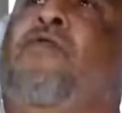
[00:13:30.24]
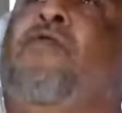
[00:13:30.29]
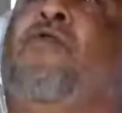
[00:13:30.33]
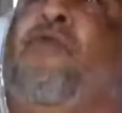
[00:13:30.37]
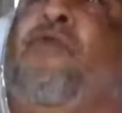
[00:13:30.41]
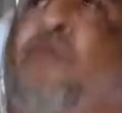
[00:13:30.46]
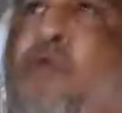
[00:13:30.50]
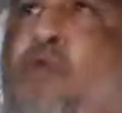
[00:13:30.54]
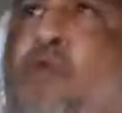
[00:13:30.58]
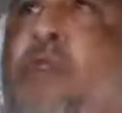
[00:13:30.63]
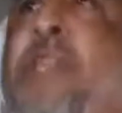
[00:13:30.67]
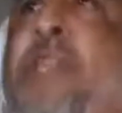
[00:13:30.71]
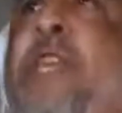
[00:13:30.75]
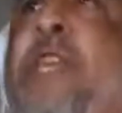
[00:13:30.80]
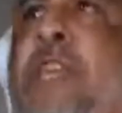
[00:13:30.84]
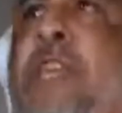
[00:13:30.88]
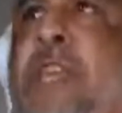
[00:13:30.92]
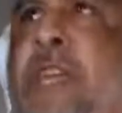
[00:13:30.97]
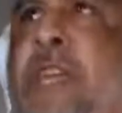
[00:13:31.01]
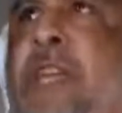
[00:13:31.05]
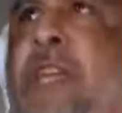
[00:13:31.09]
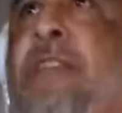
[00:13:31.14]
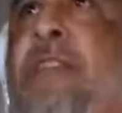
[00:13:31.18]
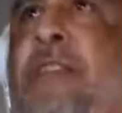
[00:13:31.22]
truly
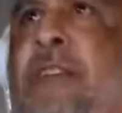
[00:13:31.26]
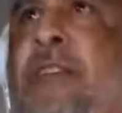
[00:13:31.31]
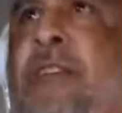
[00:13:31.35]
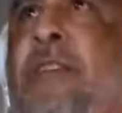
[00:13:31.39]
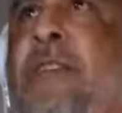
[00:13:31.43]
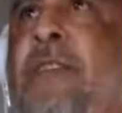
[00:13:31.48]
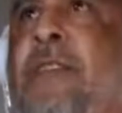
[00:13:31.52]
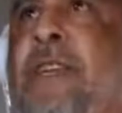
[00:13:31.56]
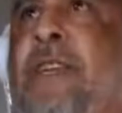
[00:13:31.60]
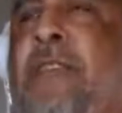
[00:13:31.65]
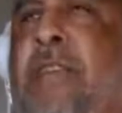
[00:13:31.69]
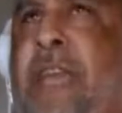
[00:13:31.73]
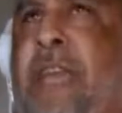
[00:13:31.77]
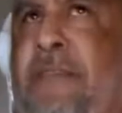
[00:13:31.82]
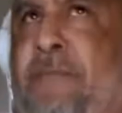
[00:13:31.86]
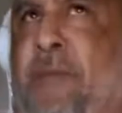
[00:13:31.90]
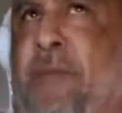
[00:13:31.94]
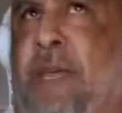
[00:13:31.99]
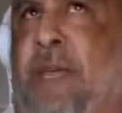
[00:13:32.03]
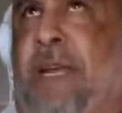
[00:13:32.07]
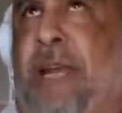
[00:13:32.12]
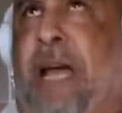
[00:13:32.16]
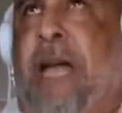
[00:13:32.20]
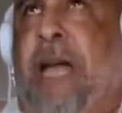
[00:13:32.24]
kicked in, it gave
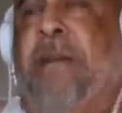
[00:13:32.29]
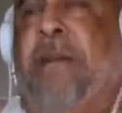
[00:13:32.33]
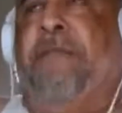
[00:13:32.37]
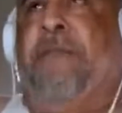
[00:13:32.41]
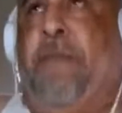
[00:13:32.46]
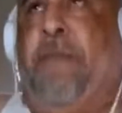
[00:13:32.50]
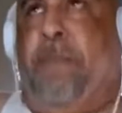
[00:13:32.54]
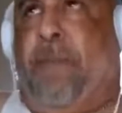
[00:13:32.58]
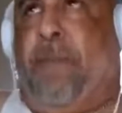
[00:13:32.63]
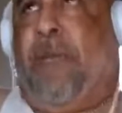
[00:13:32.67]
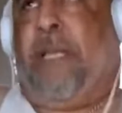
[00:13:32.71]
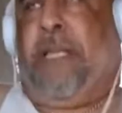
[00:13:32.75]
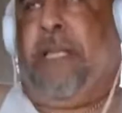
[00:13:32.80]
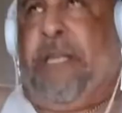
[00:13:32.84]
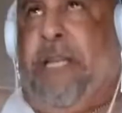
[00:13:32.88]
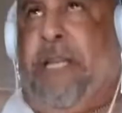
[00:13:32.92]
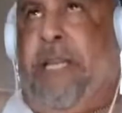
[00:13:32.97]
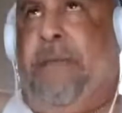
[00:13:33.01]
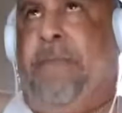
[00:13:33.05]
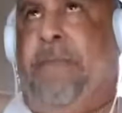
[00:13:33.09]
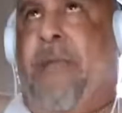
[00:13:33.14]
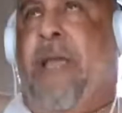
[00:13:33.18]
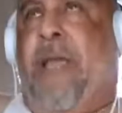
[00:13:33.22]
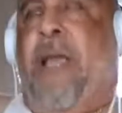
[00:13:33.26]
me a lot of
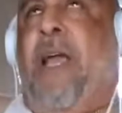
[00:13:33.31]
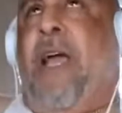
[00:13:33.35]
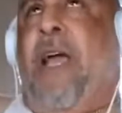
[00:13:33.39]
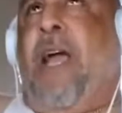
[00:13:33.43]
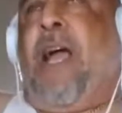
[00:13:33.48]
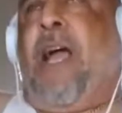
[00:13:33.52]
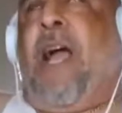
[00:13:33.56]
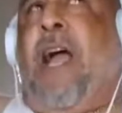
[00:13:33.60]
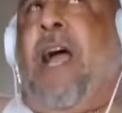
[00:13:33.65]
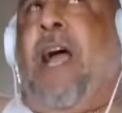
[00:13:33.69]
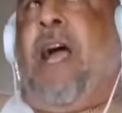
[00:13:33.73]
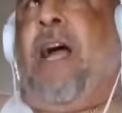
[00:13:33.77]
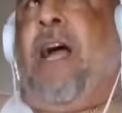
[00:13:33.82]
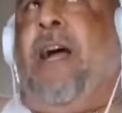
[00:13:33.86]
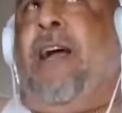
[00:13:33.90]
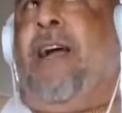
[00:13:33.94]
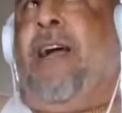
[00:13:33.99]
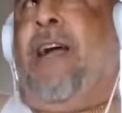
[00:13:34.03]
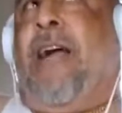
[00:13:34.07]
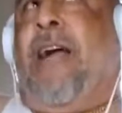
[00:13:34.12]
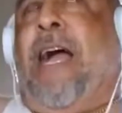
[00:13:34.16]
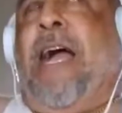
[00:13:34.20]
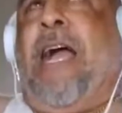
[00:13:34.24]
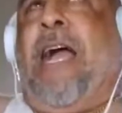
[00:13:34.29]
ability.
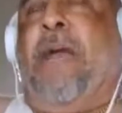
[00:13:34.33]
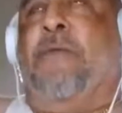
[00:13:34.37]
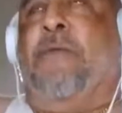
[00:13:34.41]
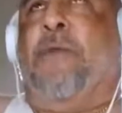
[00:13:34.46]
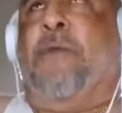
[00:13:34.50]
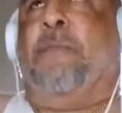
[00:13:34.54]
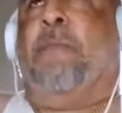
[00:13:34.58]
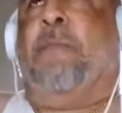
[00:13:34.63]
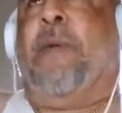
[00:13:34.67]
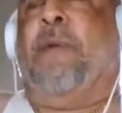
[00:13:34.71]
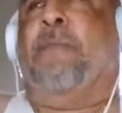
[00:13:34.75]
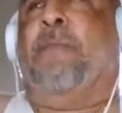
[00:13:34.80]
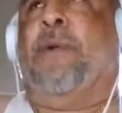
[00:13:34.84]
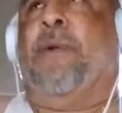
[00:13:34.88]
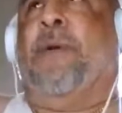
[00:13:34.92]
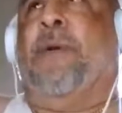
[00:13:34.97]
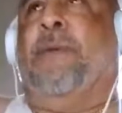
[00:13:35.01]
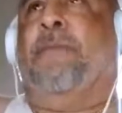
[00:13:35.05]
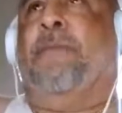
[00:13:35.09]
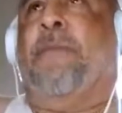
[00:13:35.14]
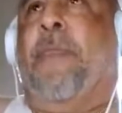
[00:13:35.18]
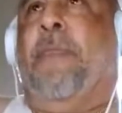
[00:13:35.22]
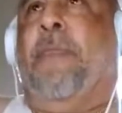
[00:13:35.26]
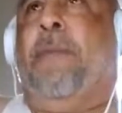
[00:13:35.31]
I
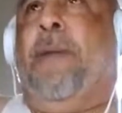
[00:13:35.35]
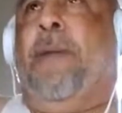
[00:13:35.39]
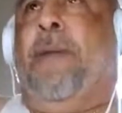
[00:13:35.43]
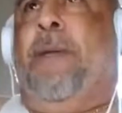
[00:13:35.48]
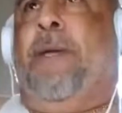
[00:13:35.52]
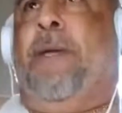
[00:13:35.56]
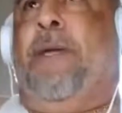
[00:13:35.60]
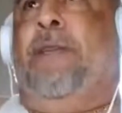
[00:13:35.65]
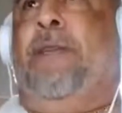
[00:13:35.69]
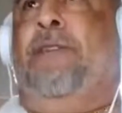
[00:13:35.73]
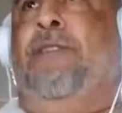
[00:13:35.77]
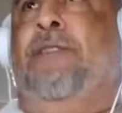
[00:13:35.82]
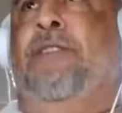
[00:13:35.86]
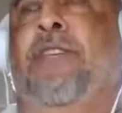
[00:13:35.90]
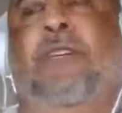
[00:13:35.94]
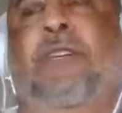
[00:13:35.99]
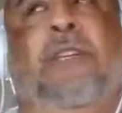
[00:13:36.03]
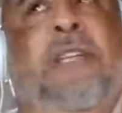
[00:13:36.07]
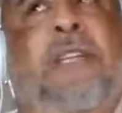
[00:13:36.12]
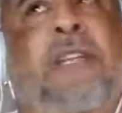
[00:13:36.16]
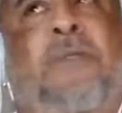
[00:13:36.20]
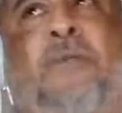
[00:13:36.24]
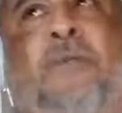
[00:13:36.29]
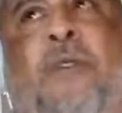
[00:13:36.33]
remember
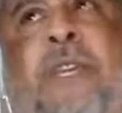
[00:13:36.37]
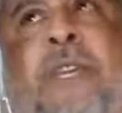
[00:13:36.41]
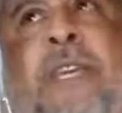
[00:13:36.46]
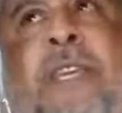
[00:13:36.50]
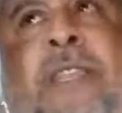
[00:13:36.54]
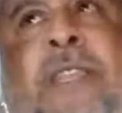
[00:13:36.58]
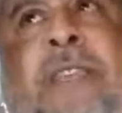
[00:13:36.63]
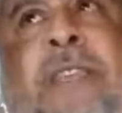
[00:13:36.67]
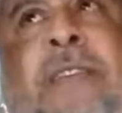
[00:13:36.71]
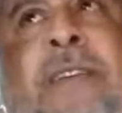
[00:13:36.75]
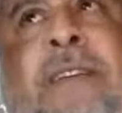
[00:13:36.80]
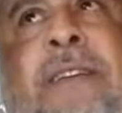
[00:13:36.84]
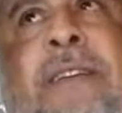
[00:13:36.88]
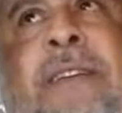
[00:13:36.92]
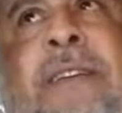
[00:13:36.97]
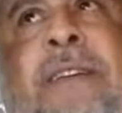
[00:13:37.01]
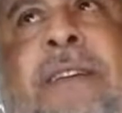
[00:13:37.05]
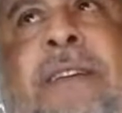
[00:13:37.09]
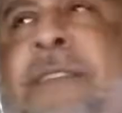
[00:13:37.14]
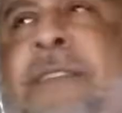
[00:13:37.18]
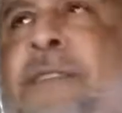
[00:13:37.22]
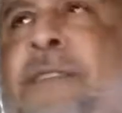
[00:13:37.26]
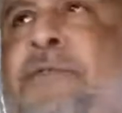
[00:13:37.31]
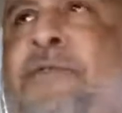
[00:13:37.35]
dealing with
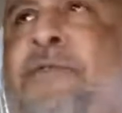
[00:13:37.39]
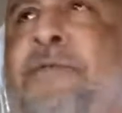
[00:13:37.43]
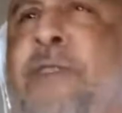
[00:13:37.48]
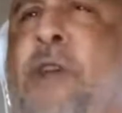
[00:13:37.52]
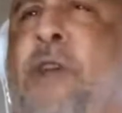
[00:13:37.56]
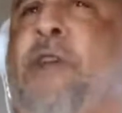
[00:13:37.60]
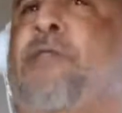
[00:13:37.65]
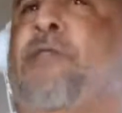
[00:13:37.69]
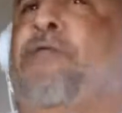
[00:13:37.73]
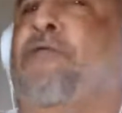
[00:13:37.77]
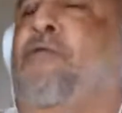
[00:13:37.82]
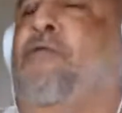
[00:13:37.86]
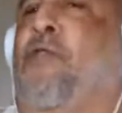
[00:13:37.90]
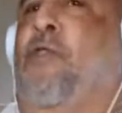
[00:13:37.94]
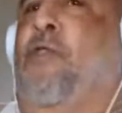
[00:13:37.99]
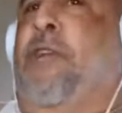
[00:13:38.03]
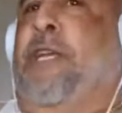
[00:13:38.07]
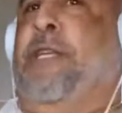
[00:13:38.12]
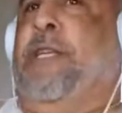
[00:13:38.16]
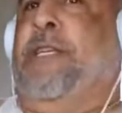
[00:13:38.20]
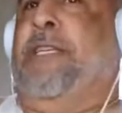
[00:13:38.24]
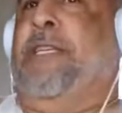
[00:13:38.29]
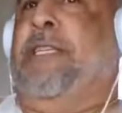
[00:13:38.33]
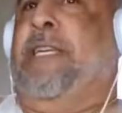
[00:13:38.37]
this very strong
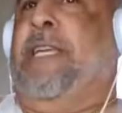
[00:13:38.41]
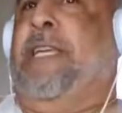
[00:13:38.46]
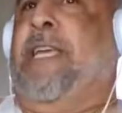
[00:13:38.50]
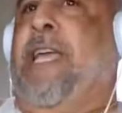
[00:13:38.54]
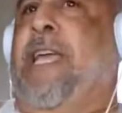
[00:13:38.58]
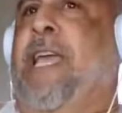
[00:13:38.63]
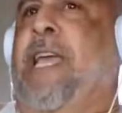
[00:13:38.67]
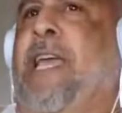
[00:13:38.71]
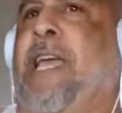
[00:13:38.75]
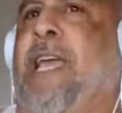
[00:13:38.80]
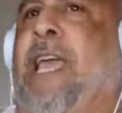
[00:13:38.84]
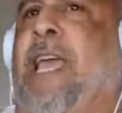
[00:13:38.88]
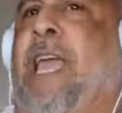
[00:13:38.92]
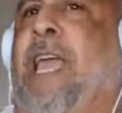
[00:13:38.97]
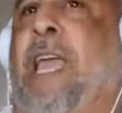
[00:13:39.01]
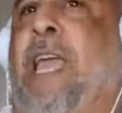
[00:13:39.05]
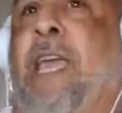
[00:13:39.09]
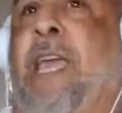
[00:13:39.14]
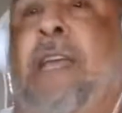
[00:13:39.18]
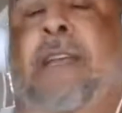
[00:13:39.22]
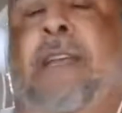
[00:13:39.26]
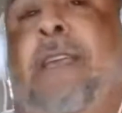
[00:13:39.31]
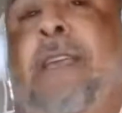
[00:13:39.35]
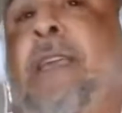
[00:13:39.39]
entity.
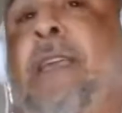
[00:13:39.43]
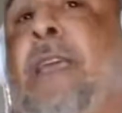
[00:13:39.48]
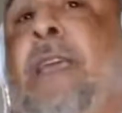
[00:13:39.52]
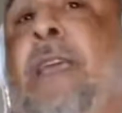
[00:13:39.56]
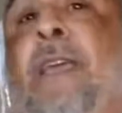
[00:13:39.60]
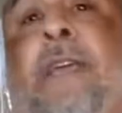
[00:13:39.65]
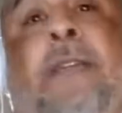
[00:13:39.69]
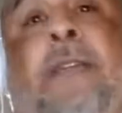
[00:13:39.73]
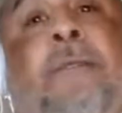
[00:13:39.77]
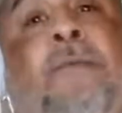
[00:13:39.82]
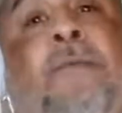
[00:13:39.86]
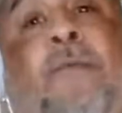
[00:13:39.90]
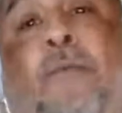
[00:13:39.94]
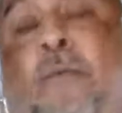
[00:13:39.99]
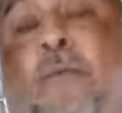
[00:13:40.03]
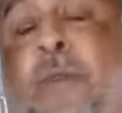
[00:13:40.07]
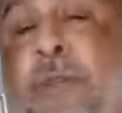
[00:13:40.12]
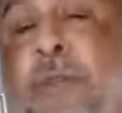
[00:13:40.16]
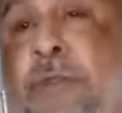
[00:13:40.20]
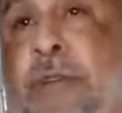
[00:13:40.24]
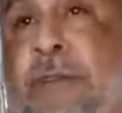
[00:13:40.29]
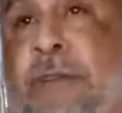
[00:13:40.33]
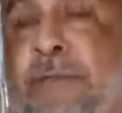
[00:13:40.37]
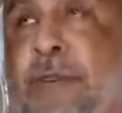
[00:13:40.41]
And again,
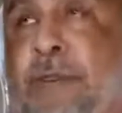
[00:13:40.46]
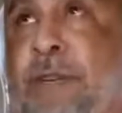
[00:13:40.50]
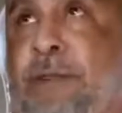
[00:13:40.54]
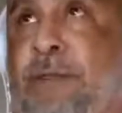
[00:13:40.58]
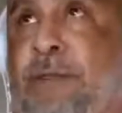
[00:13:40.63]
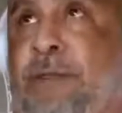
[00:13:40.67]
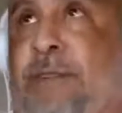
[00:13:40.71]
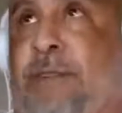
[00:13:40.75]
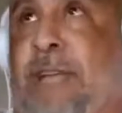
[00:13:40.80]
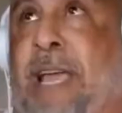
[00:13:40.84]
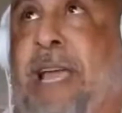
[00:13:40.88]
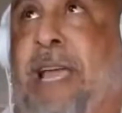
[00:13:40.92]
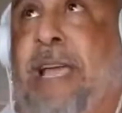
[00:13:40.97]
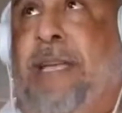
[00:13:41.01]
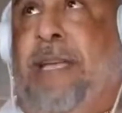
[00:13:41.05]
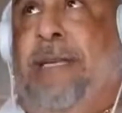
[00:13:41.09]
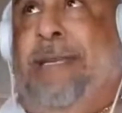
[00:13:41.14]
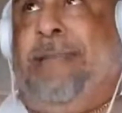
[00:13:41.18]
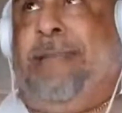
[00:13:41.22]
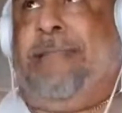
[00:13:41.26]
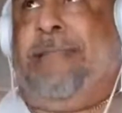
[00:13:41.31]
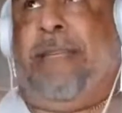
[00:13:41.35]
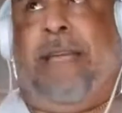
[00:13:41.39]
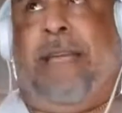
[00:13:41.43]
what you have to understand
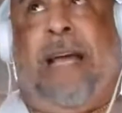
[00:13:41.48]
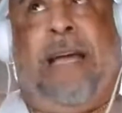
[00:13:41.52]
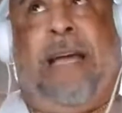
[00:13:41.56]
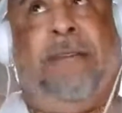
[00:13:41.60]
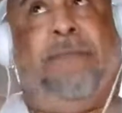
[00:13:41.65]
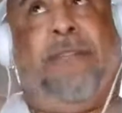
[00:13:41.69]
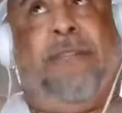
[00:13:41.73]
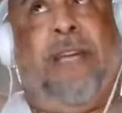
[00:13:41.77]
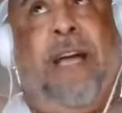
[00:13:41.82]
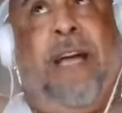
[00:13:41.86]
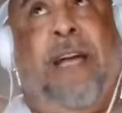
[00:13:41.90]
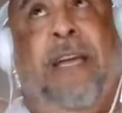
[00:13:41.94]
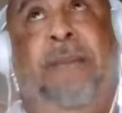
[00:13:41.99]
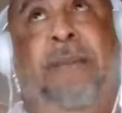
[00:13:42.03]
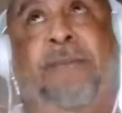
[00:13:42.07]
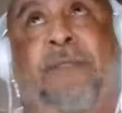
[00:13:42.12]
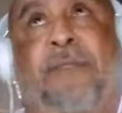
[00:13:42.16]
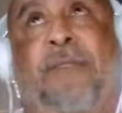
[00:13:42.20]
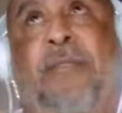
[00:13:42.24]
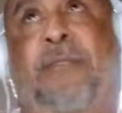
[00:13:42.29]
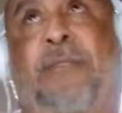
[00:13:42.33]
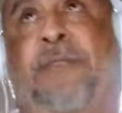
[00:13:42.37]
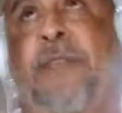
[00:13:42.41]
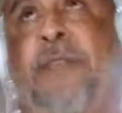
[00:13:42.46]
is a lot of times these